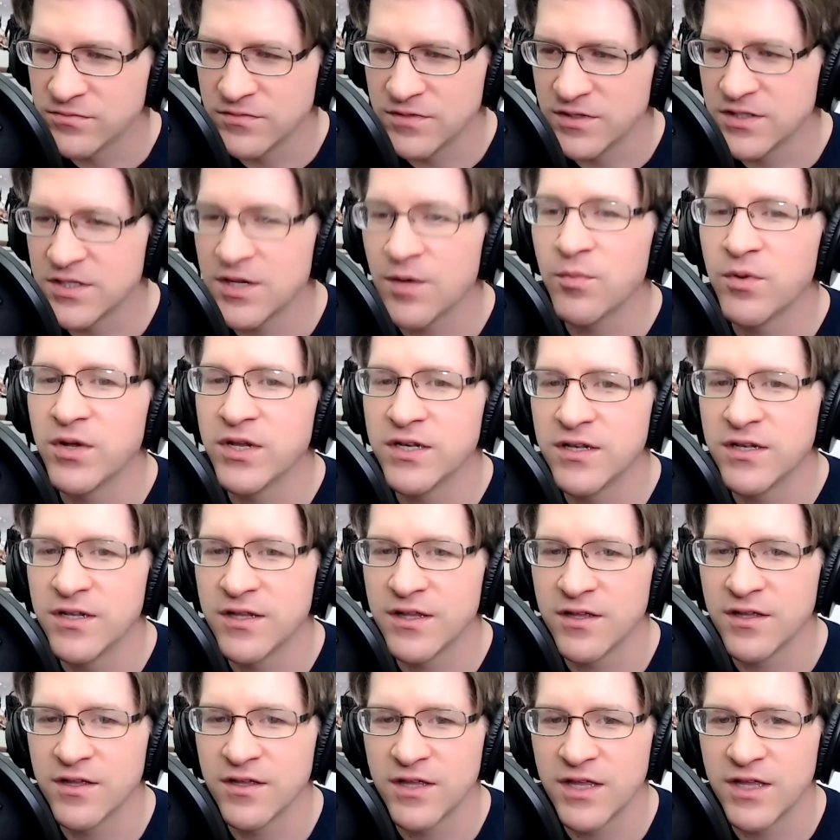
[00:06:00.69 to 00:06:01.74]
someone
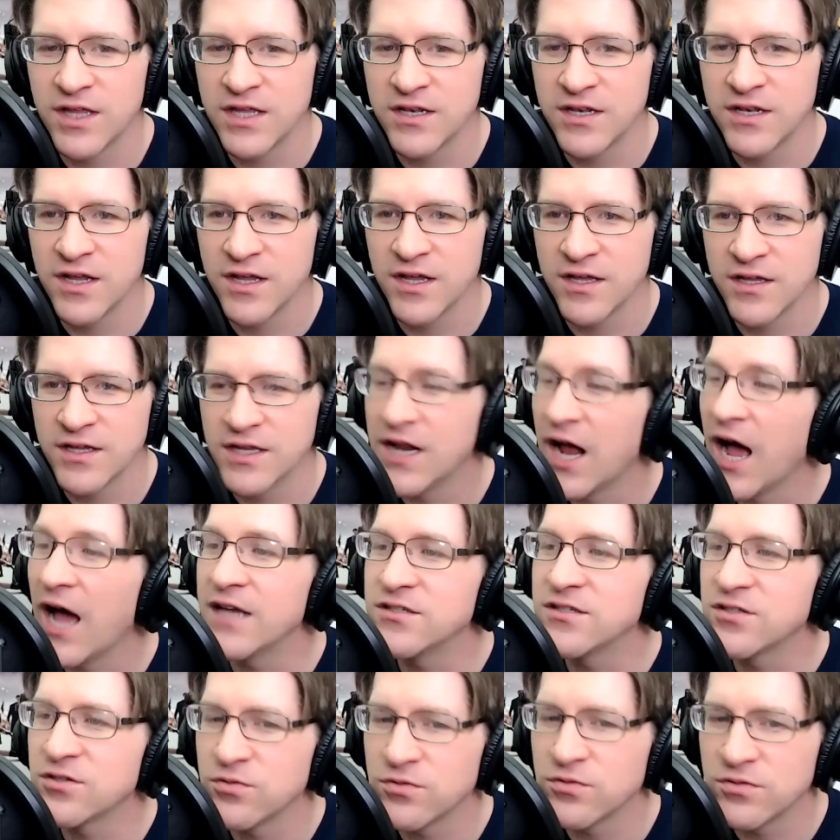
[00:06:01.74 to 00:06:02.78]
in high
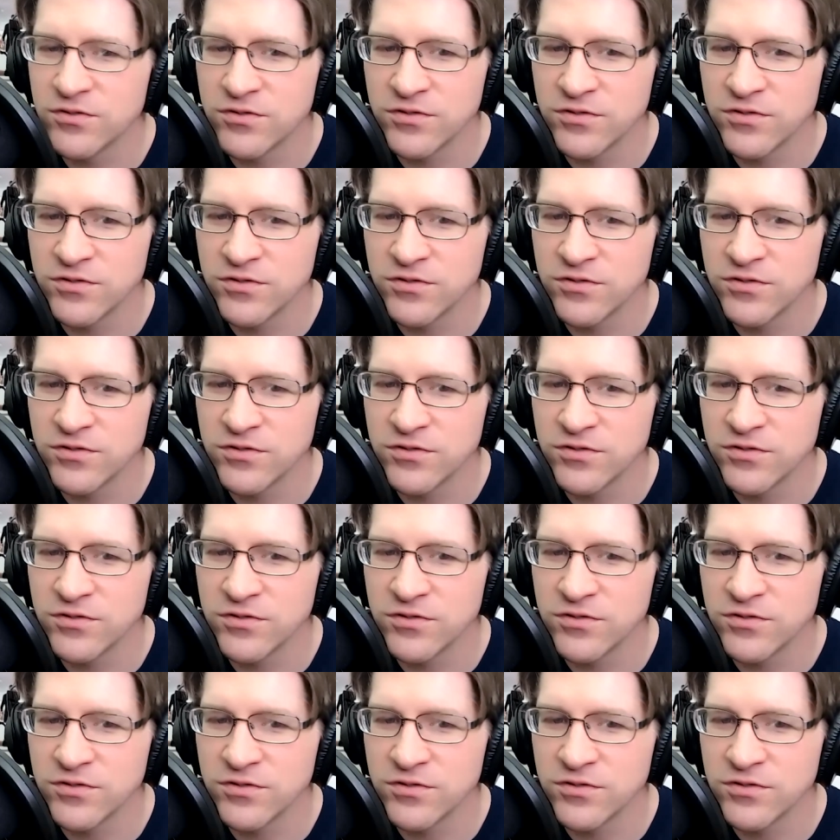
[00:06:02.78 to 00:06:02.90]
school